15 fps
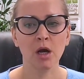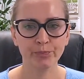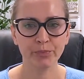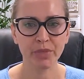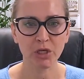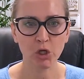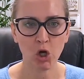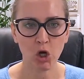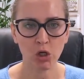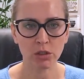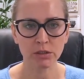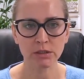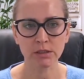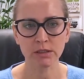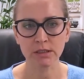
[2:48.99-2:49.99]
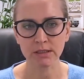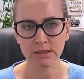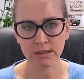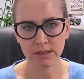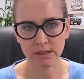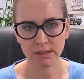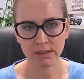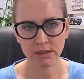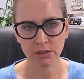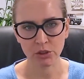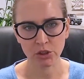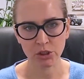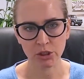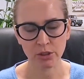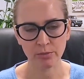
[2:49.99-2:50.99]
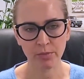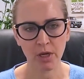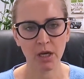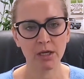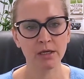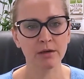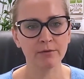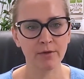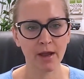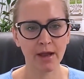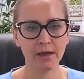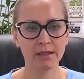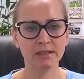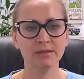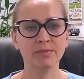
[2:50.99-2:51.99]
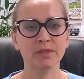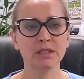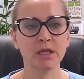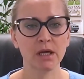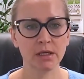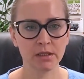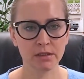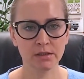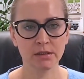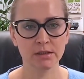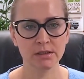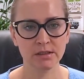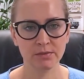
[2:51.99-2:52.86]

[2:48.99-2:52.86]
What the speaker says: because the citizenship kind of expedited